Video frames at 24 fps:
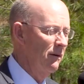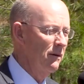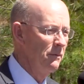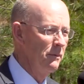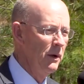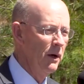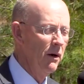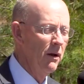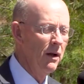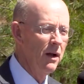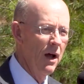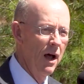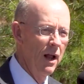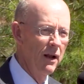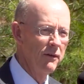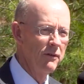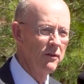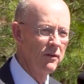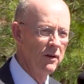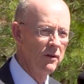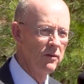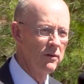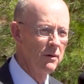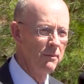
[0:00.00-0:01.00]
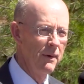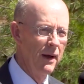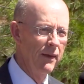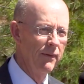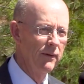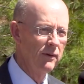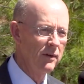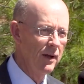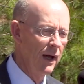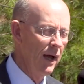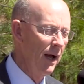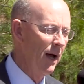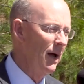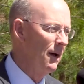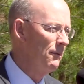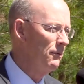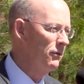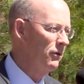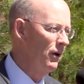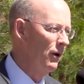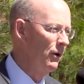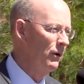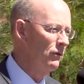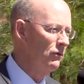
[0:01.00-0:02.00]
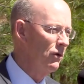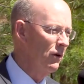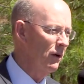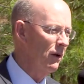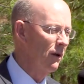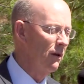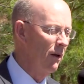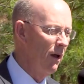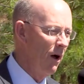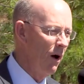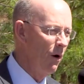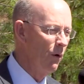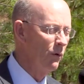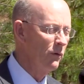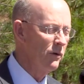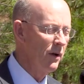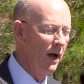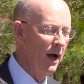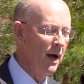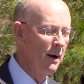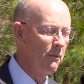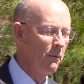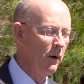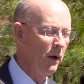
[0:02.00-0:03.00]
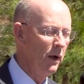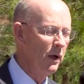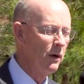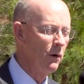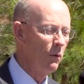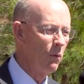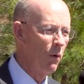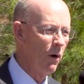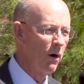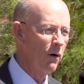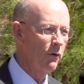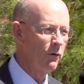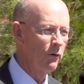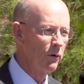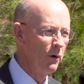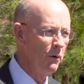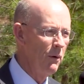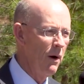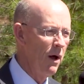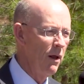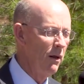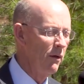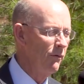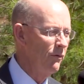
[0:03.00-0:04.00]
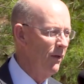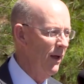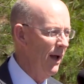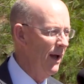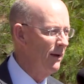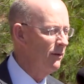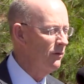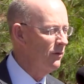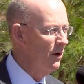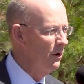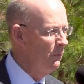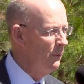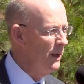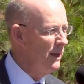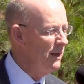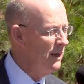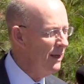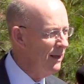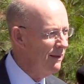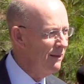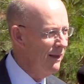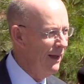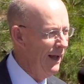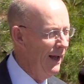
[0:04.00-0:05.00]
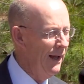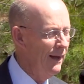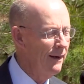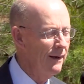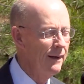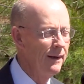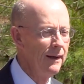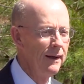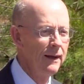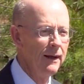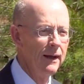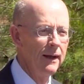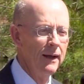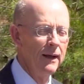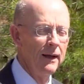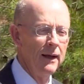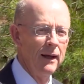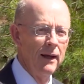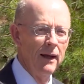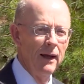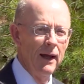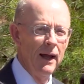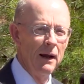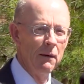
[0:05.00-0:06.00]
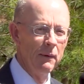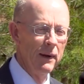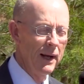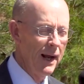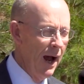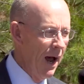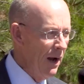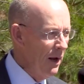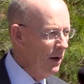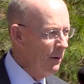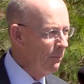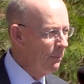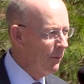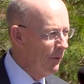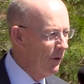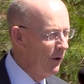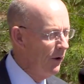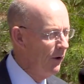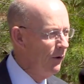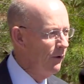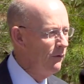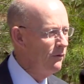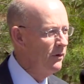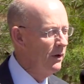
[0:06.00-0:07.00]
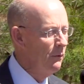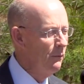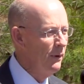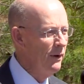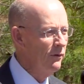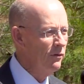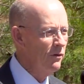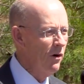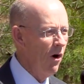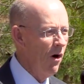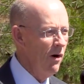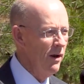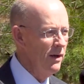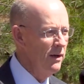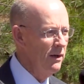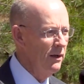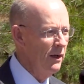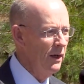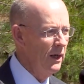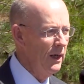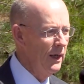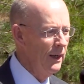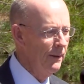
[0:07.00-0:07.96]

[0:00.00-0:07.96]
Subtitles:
community college system at the time, so it took a long time really to work through all of that. So we did that, and we got it approved, and we started